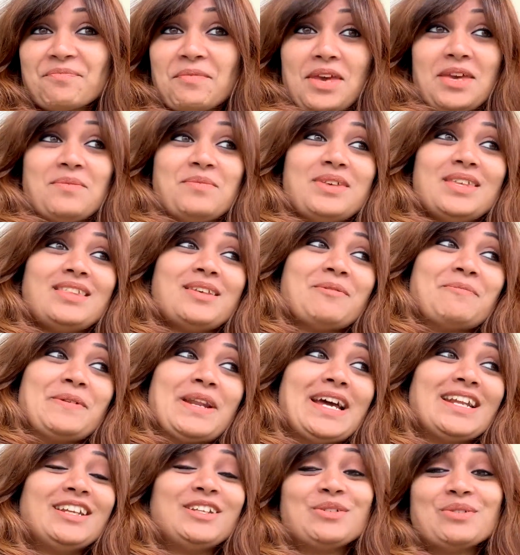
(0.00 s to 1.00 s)
Maybe they're
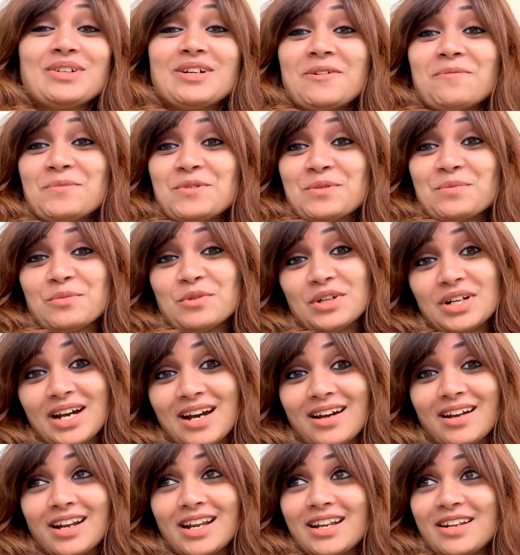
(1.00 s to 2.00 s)
planning to come to
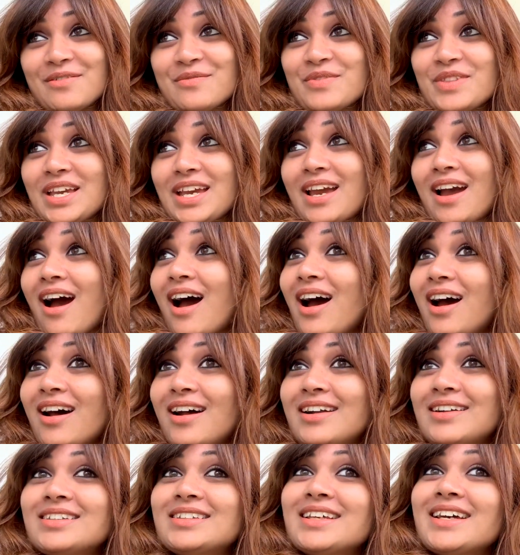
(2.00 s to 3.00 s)
Munnar, and if they
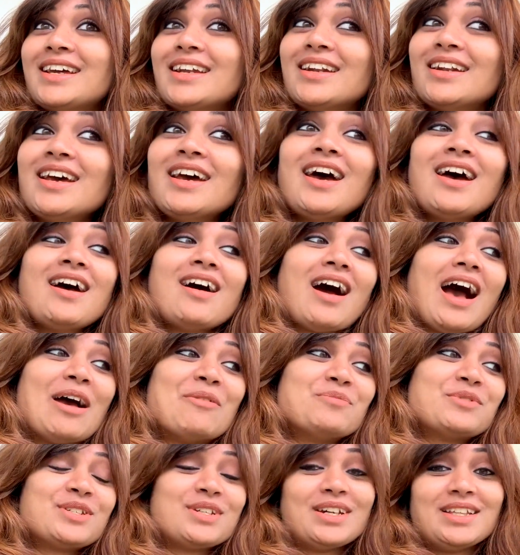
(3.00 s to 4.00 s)
are, then
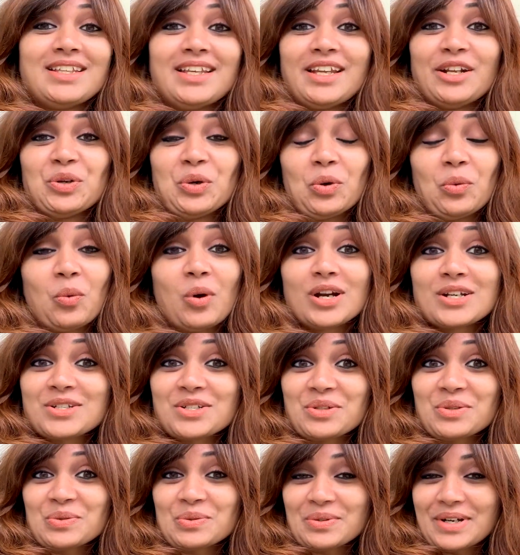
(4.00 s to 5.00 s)
I'm sure they know what
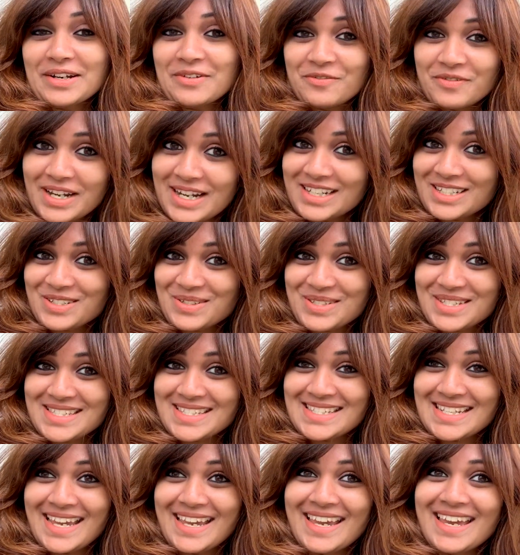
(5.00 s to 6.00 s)
to do and where to
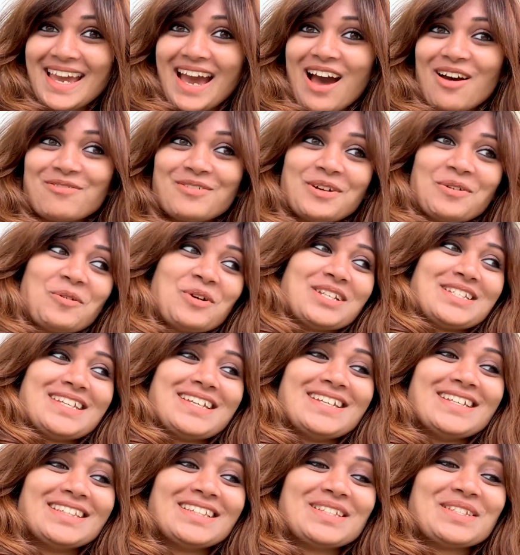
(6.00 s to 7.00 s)
stay after
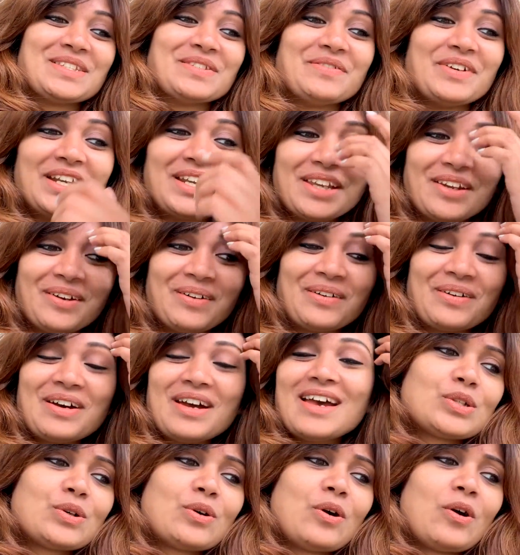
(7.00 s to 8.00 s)
watching this video.
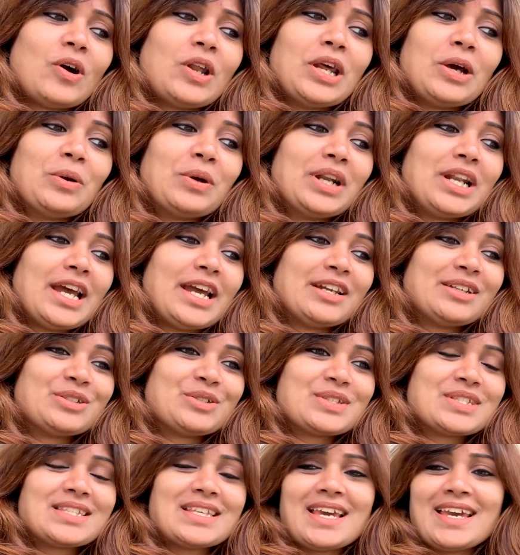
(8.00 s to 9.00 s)
So all I would like
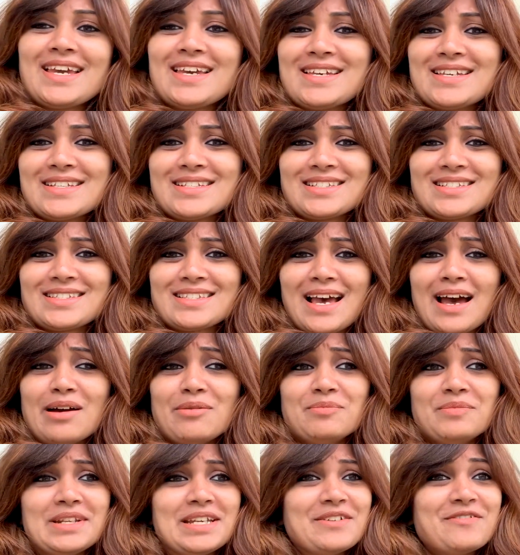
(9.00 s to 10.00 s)
to say is
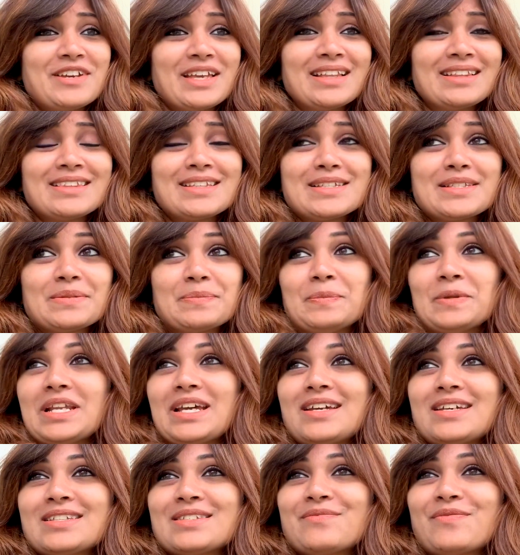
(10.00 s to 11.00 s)
I'm leaving this
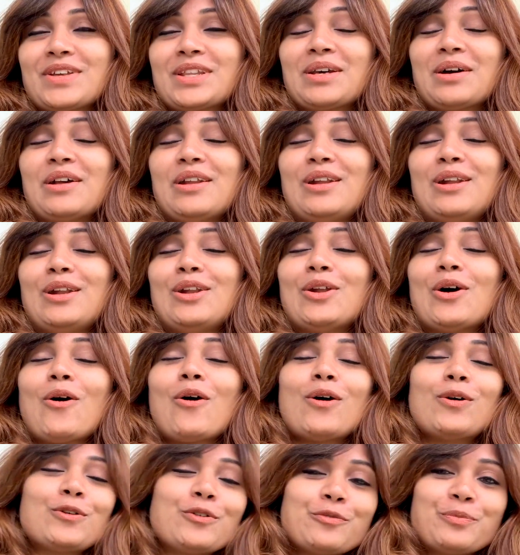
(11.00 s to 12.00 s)
place with a
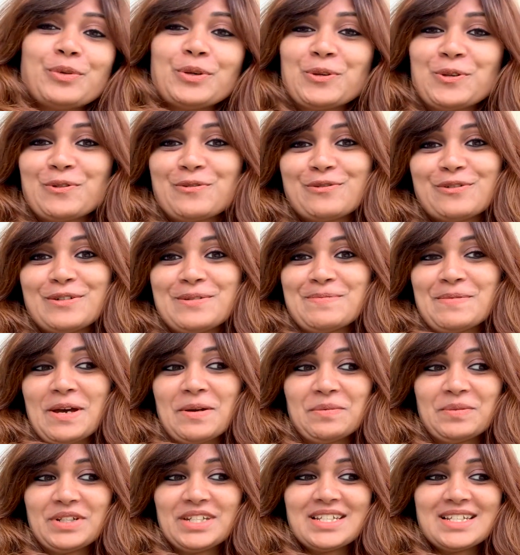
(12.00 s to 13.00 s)
lot of beautiful
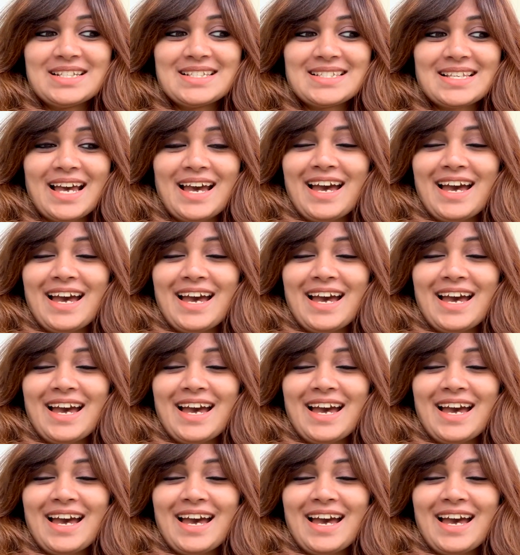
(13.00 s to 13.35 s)
memories.